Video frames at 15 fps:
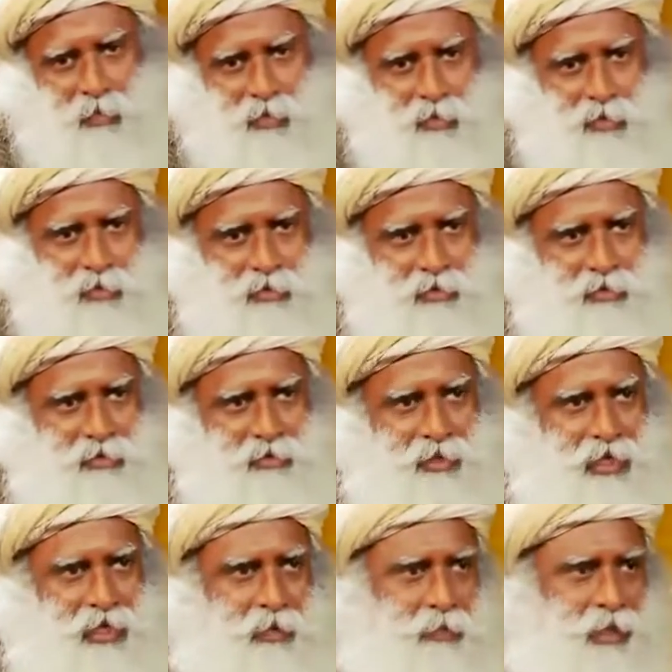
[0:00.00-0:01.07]
because
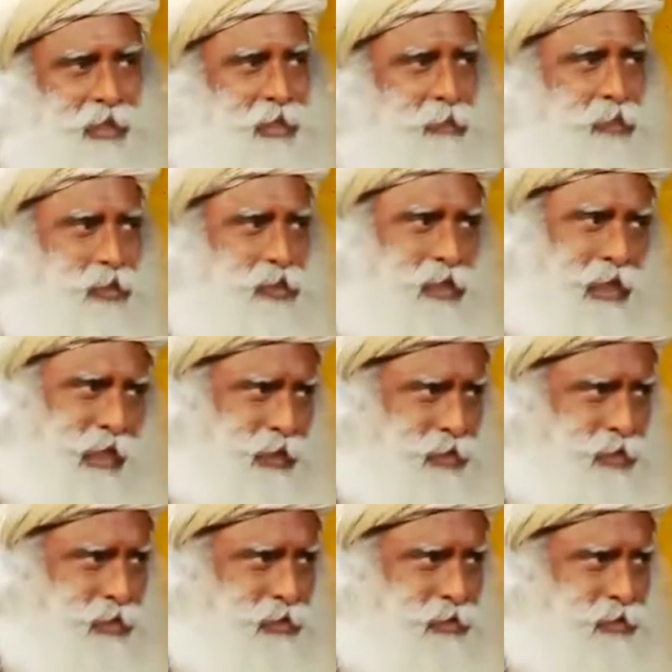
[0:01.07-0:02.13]
that'll make them lose
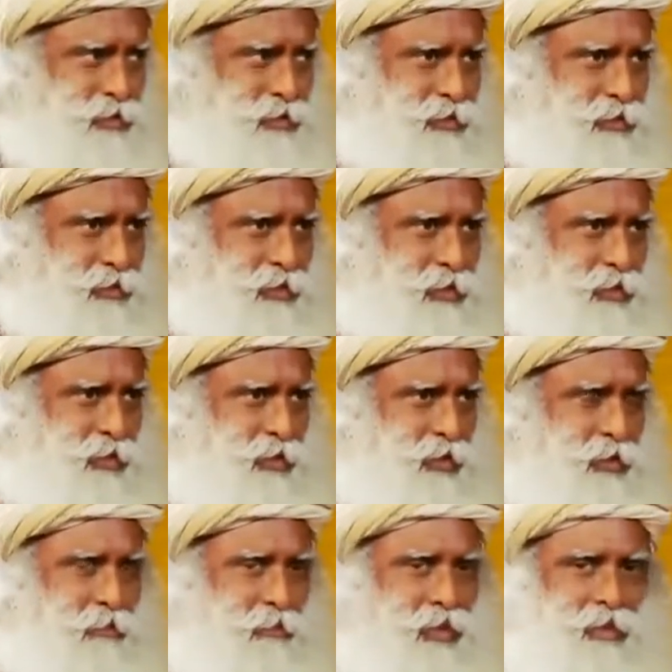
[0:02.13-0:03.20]
elections.
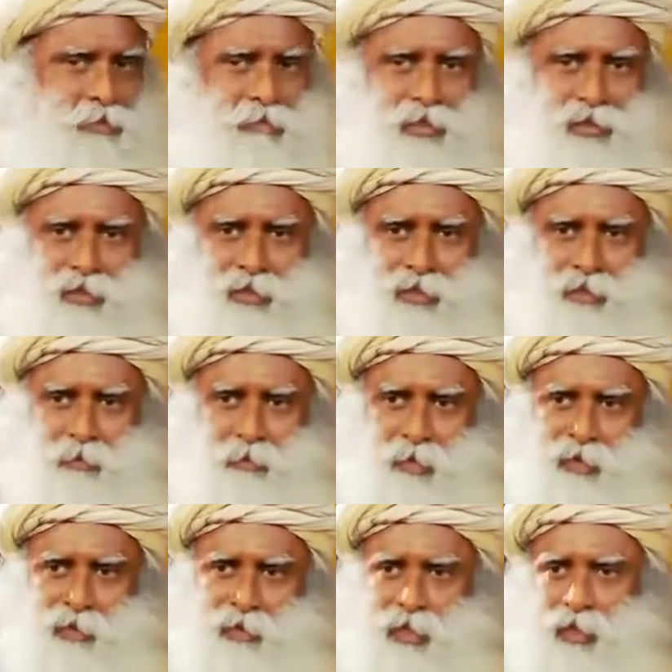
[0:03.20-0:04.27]
But a business
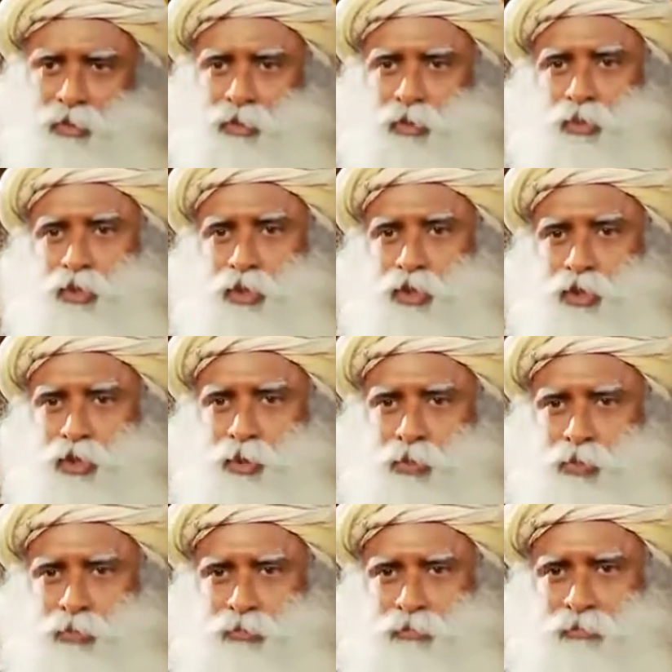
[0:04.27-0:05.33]
person has no issue.
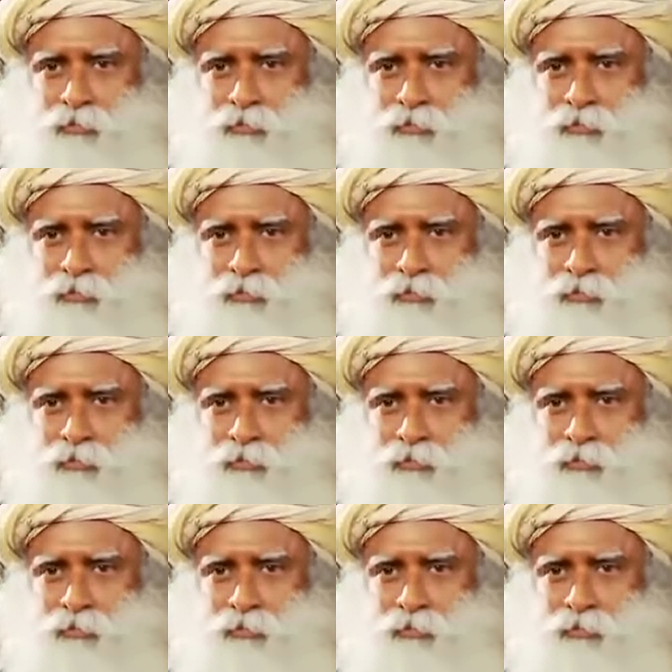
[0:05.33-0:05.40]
